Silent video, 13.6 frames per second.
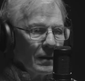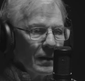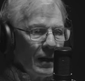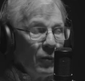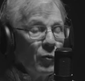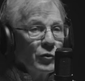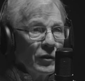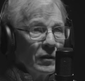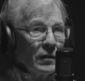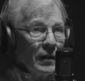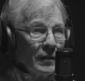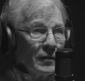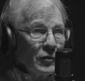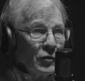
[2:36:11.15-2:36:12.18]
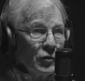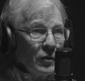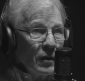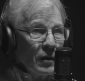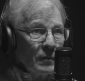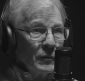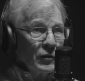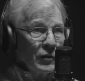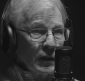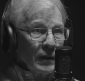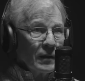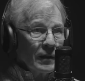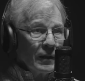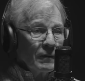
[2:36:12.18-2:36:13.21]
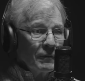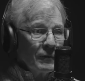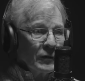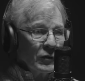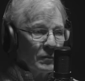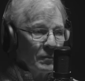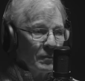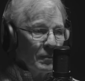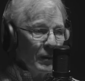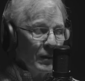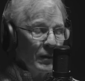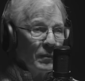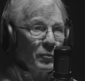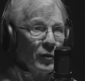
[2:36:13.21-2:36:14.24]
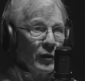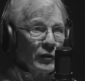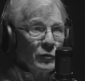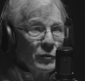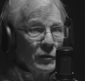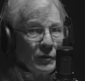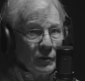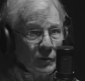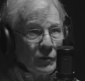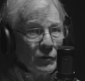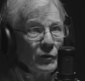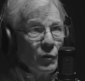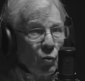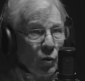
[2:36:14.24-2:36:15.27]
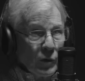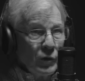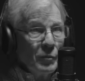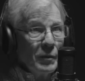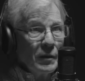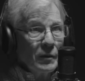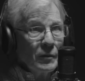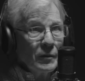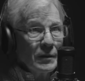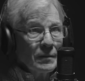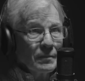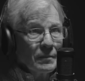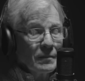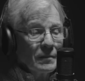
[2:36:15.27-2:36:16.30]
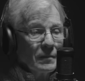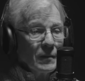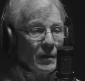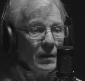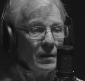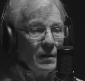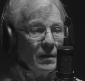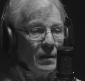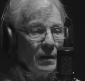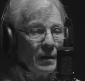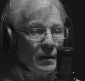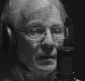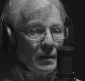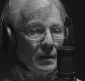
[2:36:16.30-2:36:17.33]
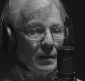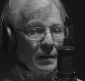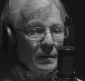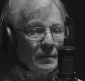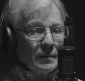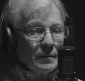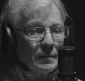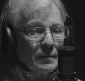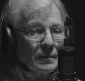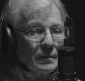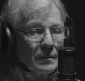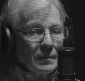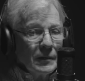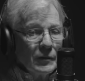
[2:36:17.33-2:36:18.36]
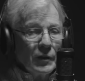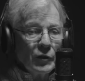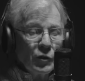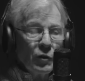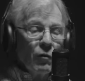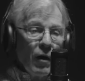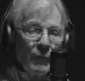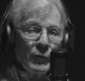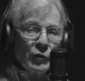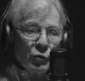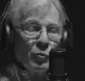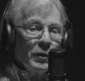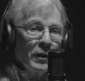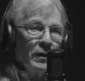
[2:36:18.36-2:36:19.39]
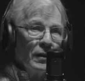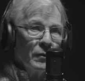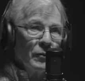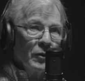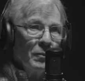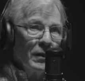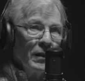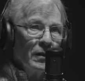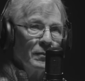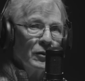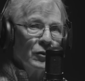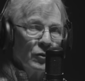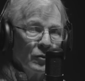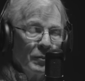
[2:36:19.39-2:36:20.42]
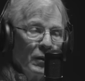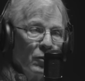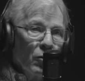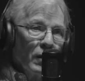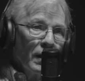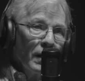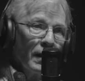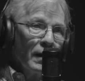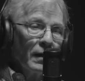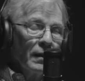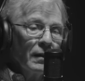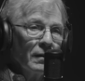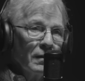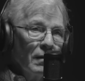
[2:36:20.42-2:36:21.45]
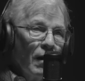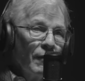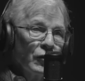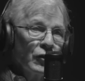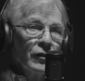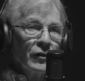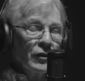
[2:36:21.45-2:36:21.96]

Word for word: "I want you to take this job. The SecDef has been impressed with work you've been doing." And he said, "Your office will be here with me, but you'll be working out of the office of the